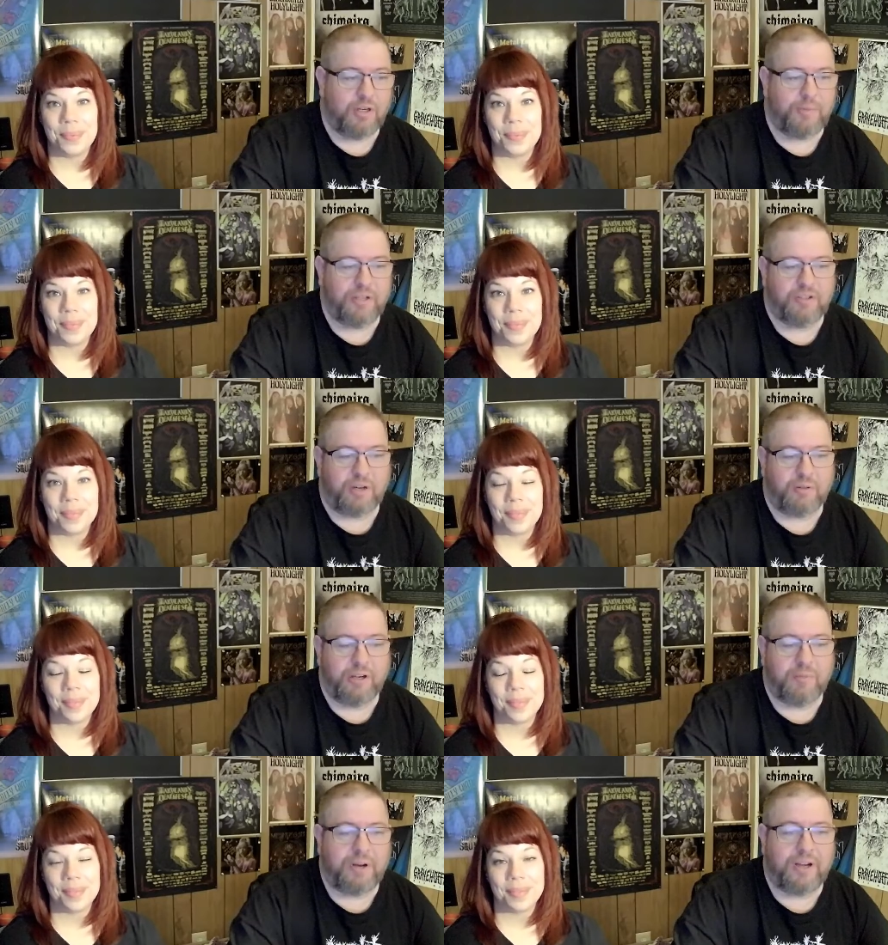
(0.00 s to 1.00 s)
Speaker 1: On the Metal
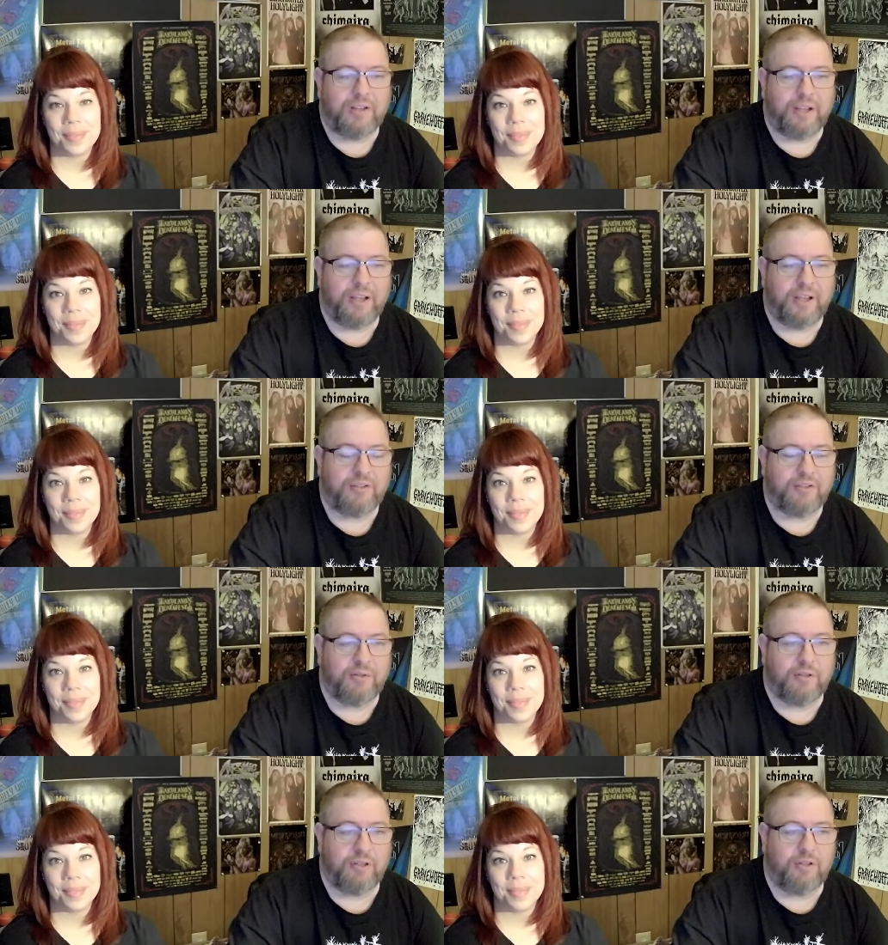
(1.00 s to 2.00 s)
Radio podcast,
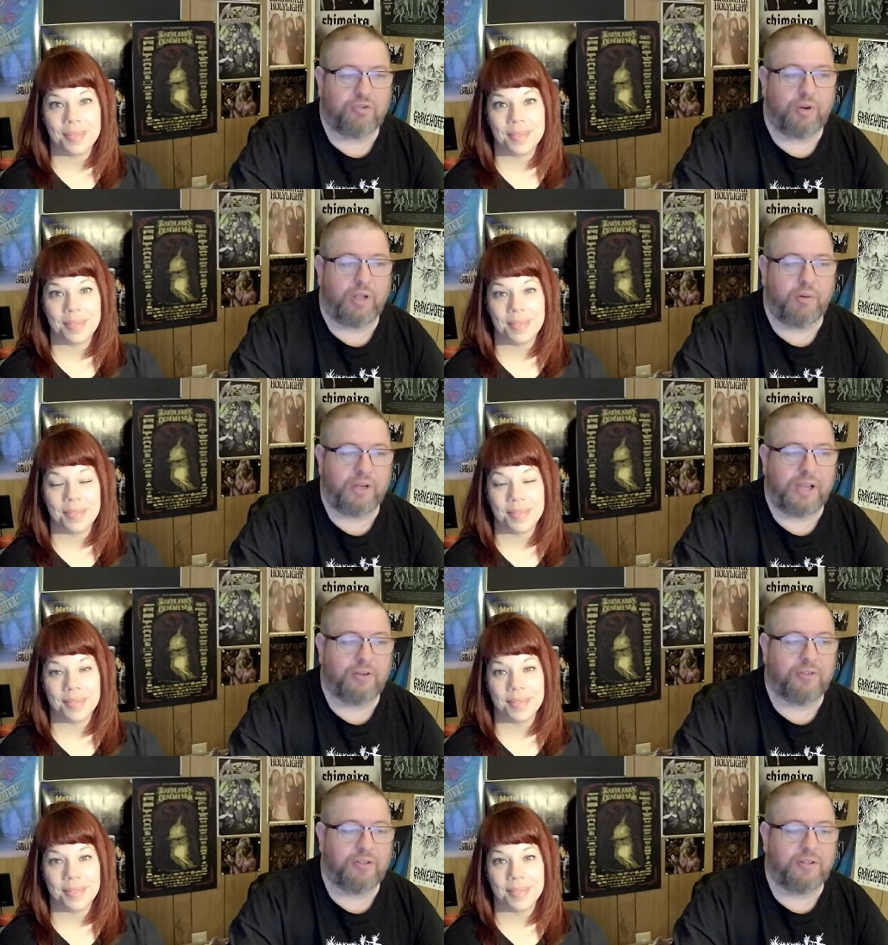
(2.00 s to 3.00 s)
doing another trailer
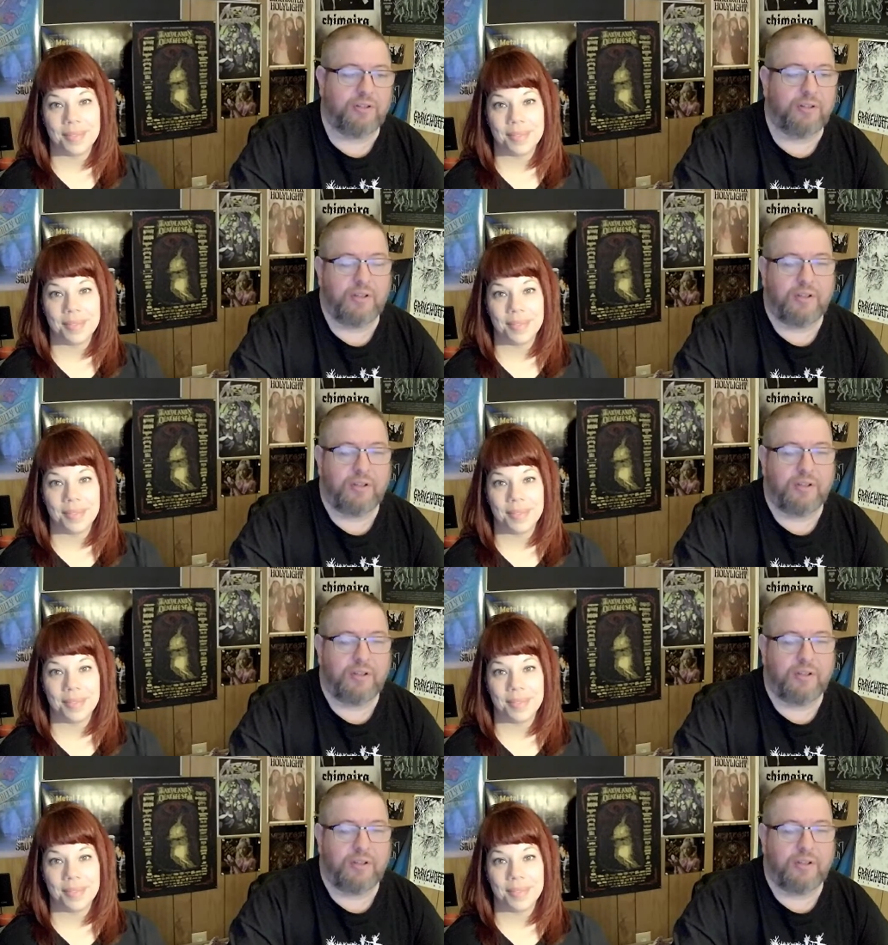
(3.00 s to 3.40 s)
reaction.